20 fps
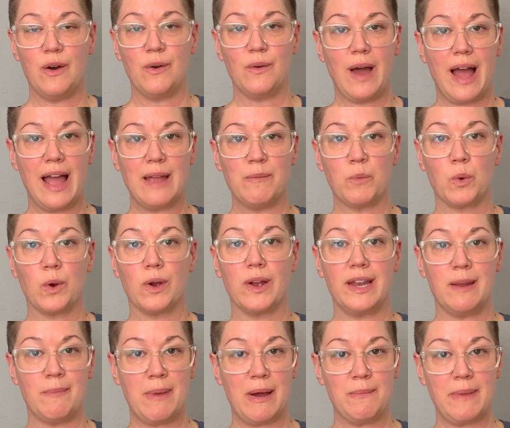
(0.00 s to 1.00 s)
worried
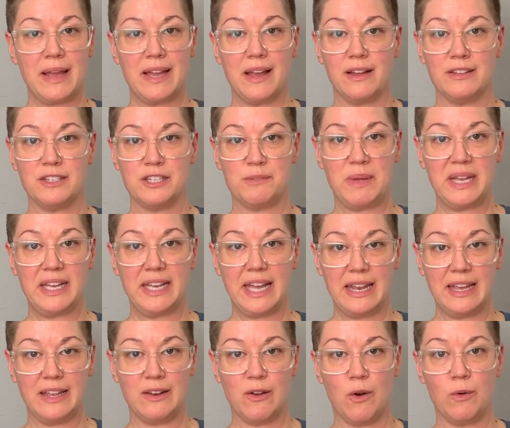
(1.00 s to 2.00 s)
about my husband getting
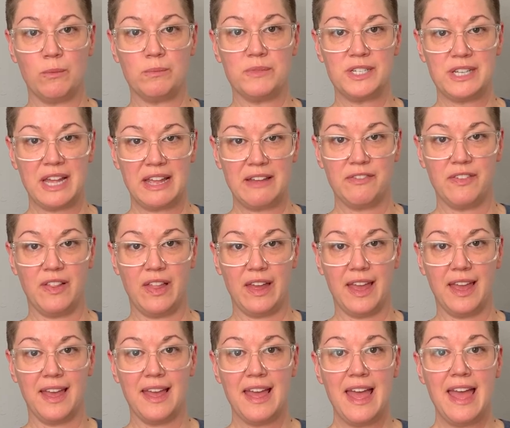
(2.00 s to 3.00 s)
home safely.
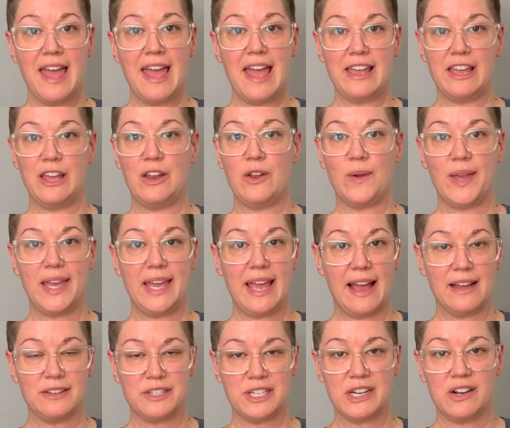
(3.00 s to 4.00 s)
He
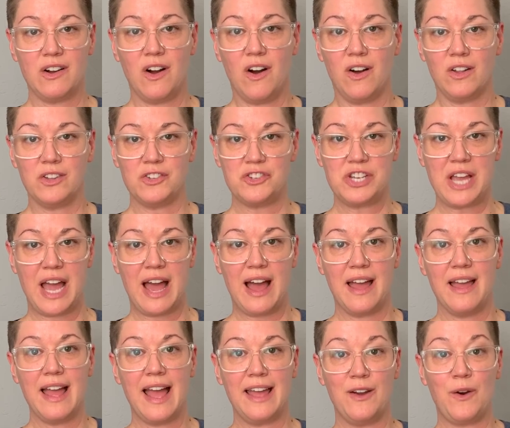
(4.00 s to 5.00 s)
hasn't called yet.
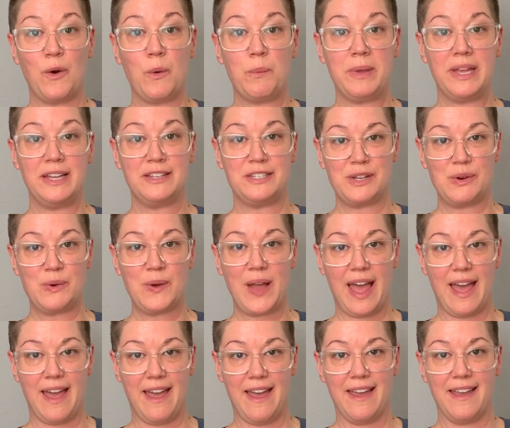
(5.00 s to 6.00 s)
I hope he's
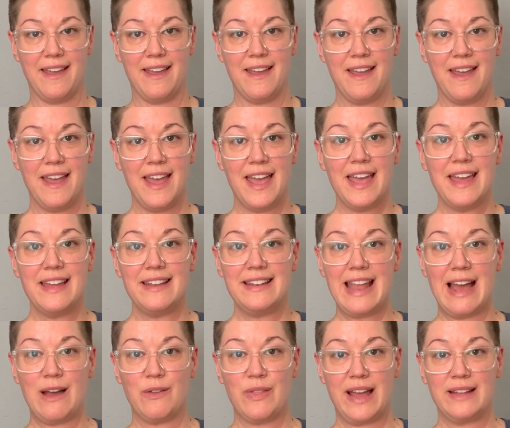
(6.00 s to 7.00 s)
okay. Now
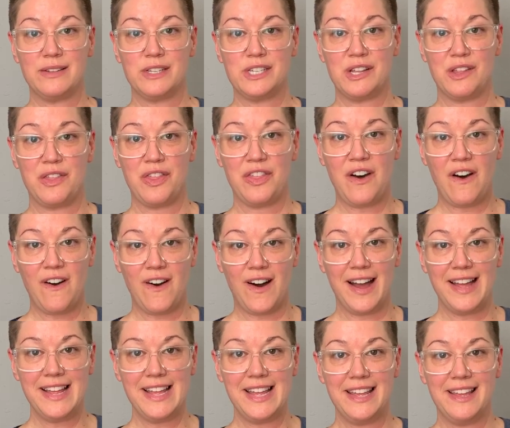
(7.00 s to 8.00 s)
that's a thought.
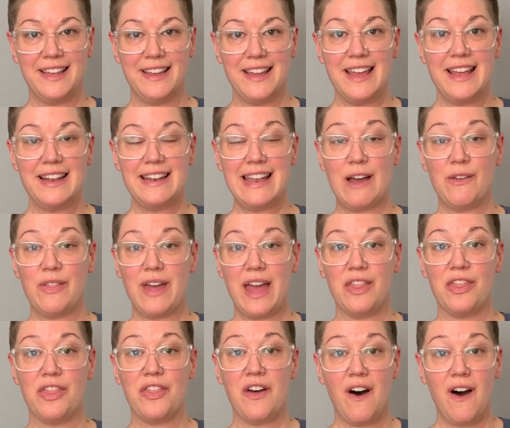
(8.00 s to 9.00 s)
Now that
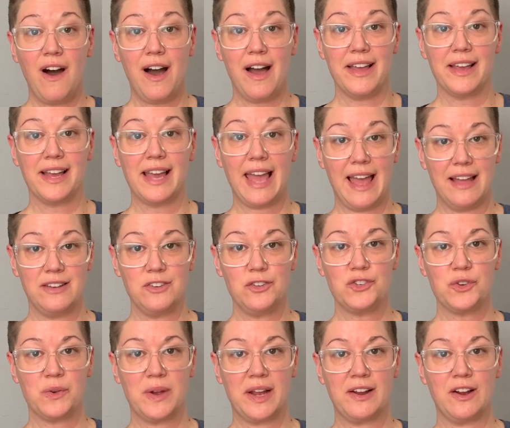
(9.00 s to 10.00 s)
thought can
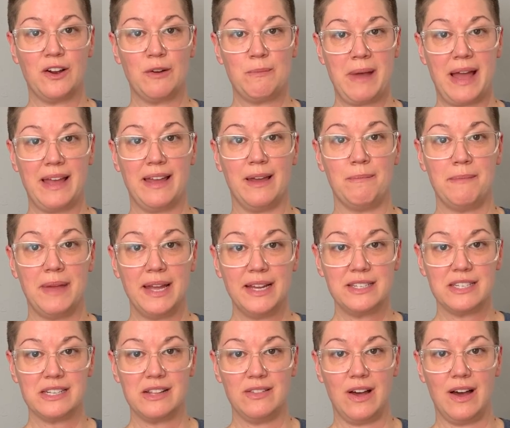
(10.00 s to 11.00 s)
trigger my
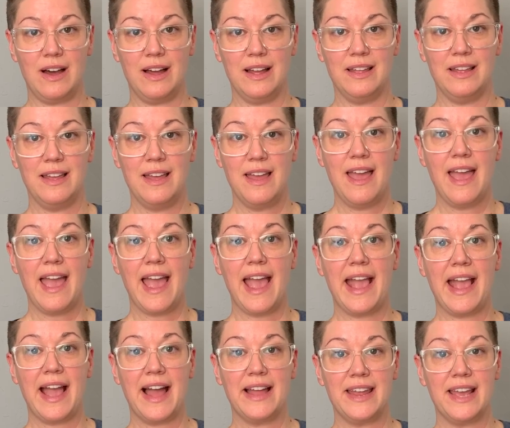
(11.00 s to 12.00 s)
amygdala,
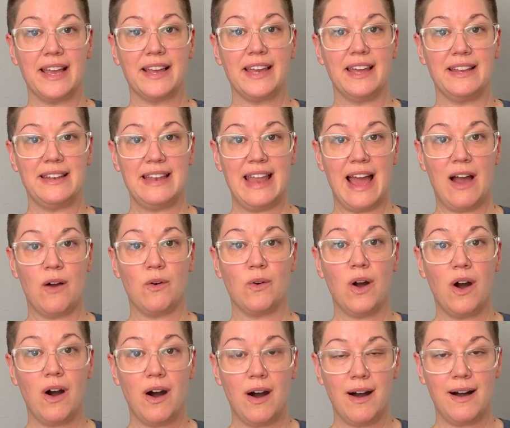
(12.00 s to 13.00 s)
and it can now
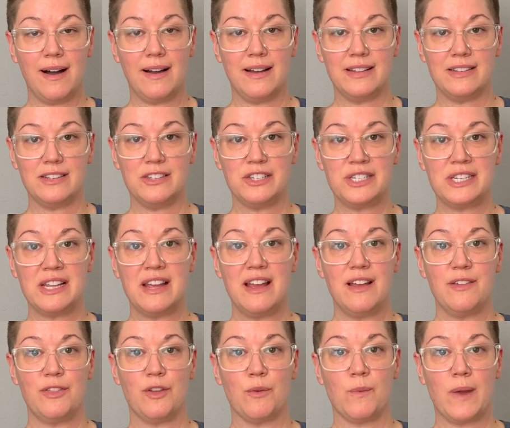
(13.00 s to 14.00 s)
cause
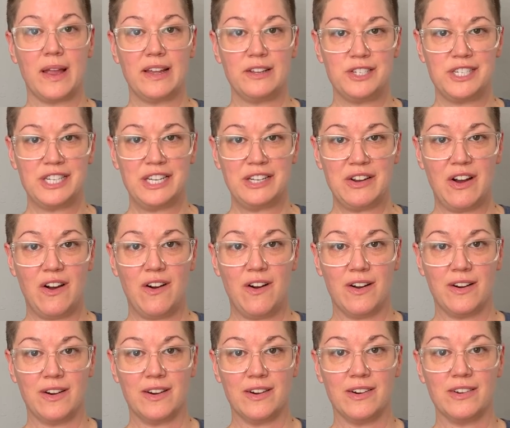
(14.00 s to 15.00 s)
the racing
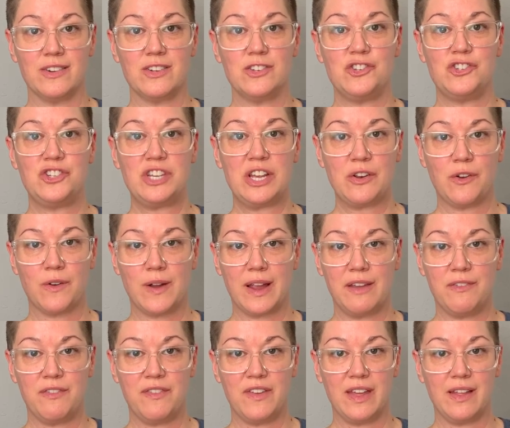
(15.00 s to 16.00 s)
heart, jittery
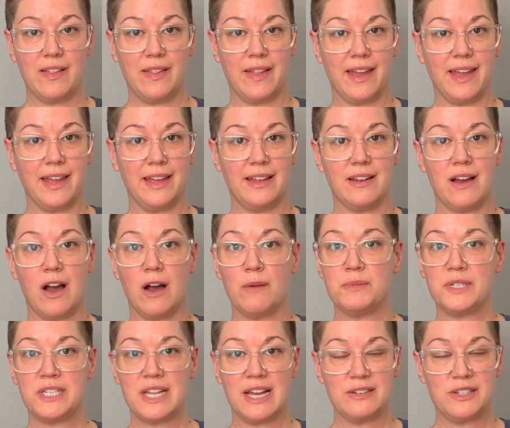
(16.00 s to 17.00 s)
feeling,
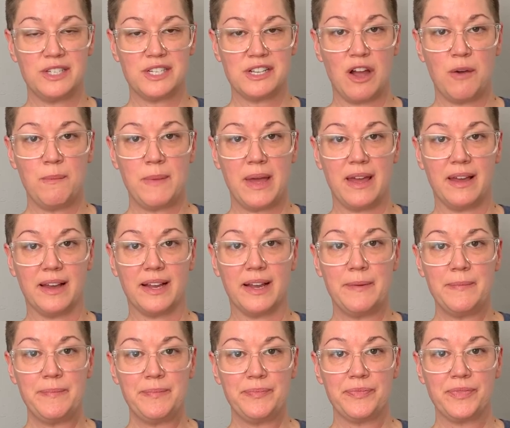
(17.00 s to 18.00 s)
upset stomach,
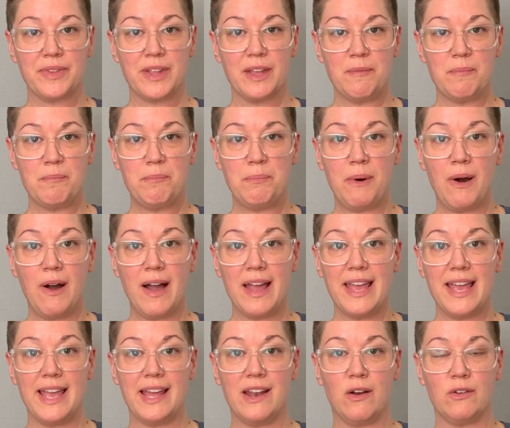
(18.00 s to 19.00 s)
but
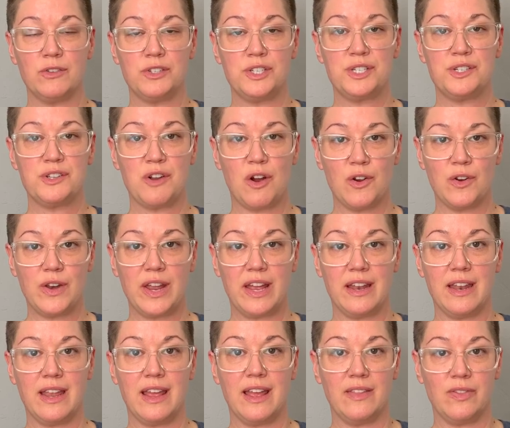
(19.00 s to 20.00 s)
it all started
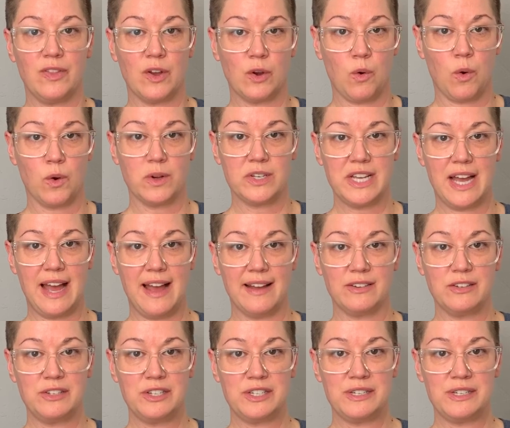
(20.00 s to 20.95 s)
in the cortex.